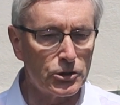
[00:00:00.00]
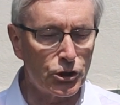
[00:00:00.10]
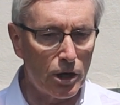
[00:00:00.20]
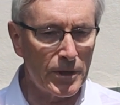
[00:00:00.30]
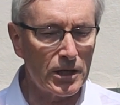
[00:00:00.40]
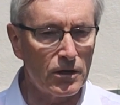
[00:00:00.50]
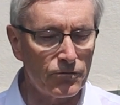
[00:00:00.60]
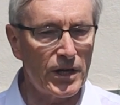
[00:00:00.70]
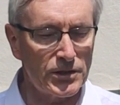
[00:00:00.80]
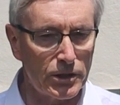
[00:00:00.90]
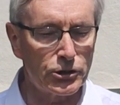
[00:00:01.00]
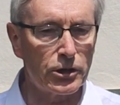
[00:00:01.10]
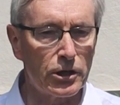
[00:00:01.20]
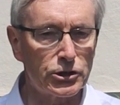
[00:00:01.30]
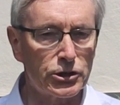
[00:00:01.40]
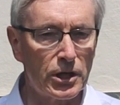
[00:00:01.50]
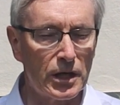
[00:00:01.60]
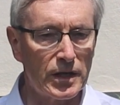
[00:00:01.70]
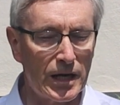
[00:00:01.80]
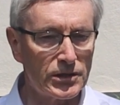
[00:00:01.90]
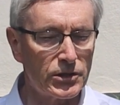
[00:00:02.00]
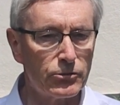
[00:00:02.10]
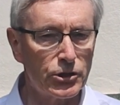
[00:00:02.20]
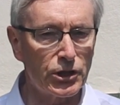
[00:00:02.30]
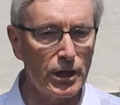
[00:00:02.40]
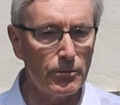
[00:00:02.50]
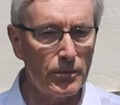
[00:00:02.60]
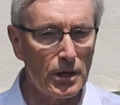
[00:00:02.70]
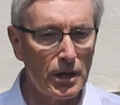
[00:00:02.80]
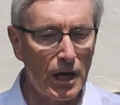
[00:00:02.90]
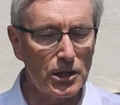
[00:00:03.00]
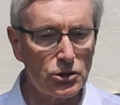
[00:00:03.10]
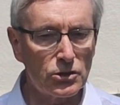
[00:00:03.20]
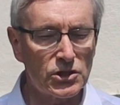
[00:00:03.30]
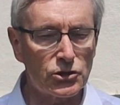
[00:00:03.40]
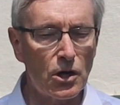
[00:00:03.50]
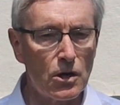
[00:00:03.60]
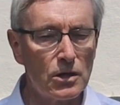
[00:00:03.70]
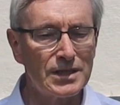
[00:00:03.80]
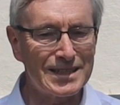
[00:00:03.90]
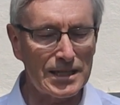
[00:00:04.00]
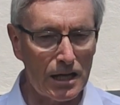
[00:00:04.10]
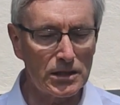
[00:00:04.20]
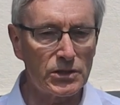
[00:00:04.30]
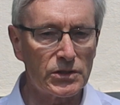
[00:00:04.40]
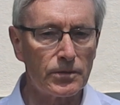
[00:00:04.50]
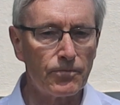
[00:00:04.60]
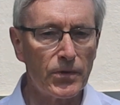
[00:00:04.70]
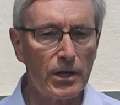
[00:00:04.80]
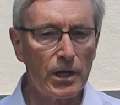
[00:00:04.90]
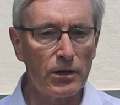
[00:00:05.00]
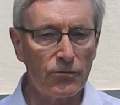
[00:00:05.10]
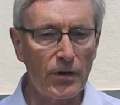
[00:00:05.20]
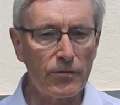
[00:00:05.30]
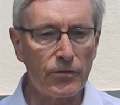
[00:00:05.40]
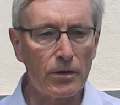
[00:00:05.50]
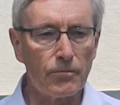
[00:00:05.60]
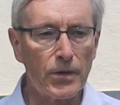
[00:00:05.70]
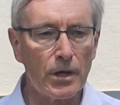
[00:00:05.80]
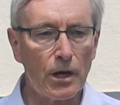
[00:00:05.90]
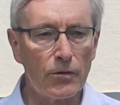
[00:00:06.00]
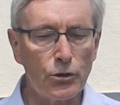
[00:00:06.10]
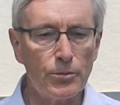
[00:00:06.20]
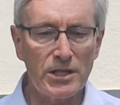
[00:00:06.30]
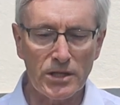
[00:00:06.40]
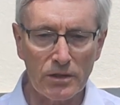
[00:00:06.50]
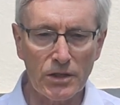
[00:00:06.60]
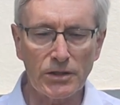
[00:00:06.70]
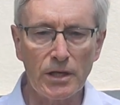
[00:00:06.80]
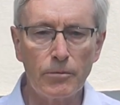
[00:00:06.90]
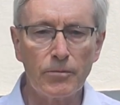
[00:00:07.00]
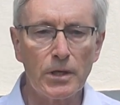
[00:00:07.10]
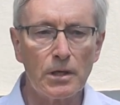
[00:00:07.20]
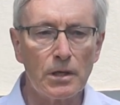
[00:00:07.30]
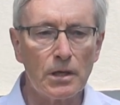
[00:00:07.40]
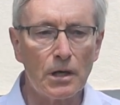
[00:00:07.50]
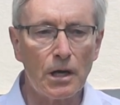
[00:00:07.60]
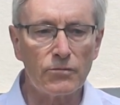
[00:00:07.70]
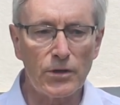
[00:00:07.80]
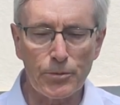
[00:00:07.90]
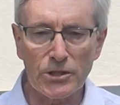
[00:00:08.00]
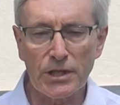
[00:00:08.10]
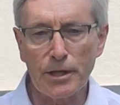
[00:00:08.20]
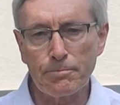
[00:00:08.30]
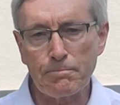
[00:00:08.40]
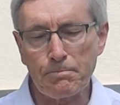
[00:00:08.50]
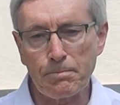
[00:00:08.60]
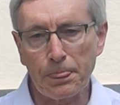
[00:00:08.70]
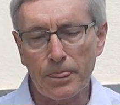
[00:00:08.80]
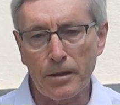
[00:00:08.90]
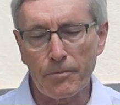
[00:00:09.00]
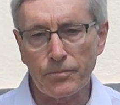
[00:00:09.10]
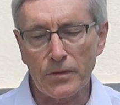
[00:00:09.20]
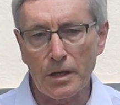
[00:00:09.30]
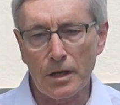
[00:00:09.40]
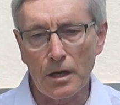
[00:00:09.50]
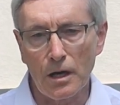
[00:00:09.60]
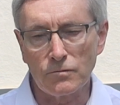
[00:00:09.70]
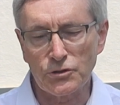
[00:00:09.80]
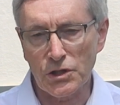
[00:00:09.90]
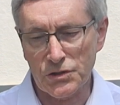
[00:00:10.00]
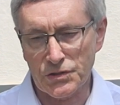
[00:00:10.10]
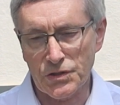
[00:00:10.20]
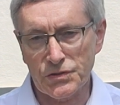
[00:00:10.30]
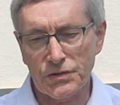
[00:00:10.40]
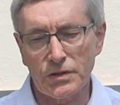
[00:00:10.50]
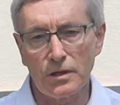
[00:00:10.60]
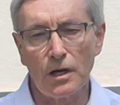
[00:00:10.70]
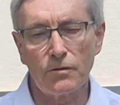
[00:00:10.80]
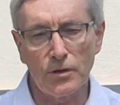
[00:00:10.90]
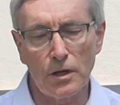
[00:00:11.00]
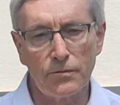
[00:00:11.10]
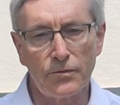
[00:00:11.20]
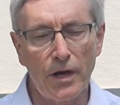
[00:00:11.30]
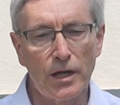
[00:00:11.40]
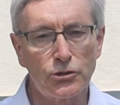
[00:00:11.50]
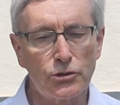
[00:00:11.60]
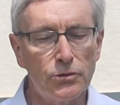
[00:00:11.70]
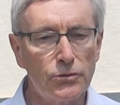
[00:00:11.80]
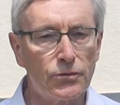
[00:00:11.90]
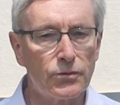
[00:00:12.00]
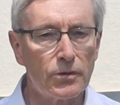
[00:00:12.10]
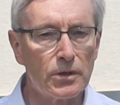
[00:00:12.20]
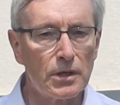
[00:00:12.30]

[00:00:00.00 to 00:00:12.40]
German confessing church and the Nazi regime and took a strong stance in favor of human dignity, of liberty, of justice, of love and truth.